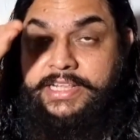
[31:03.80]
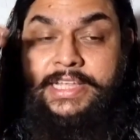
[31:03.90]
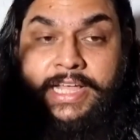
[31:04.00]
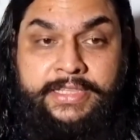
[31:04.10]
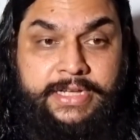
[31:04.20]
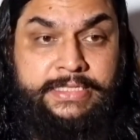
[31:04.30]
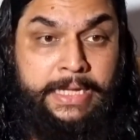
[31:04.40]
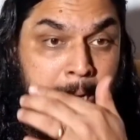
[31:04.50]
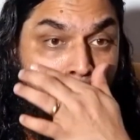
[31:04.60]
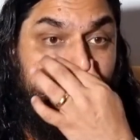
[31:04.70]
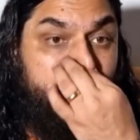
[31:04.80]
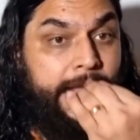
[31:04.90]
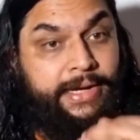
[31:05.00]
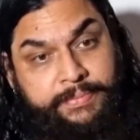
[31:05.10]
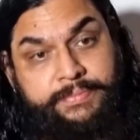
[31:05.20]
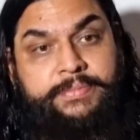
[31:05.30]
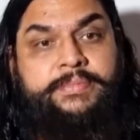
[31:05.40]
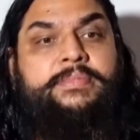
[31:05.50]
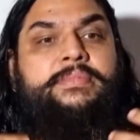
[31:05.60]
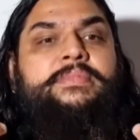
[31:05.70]
in the others and
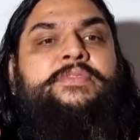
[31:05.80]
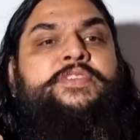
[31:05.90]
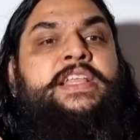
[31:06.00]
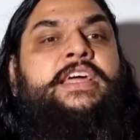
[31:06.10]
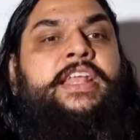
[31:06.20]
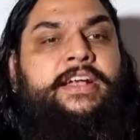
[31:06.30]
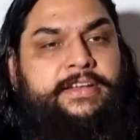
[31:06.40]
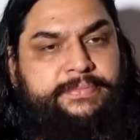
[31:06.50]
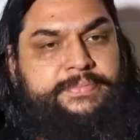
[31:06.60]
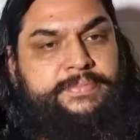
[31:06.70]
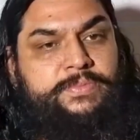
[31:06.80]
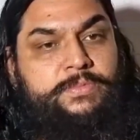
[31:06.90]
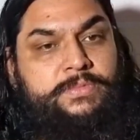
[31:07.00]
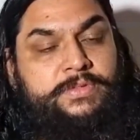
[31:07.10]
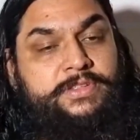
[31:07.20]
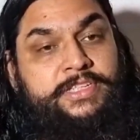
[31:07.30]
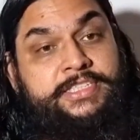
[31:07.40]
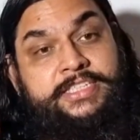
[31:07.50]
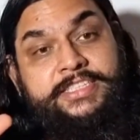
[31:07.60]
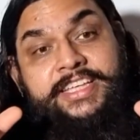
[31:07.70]
feel great.
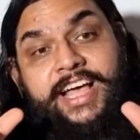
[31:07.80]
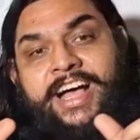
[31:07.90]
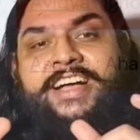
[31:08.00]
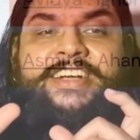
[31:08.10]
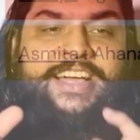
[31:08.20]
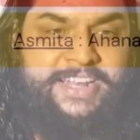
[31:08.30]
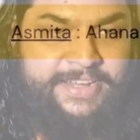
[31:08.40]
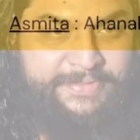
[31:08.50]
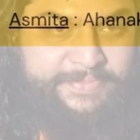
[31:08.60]
This is the Ahankara.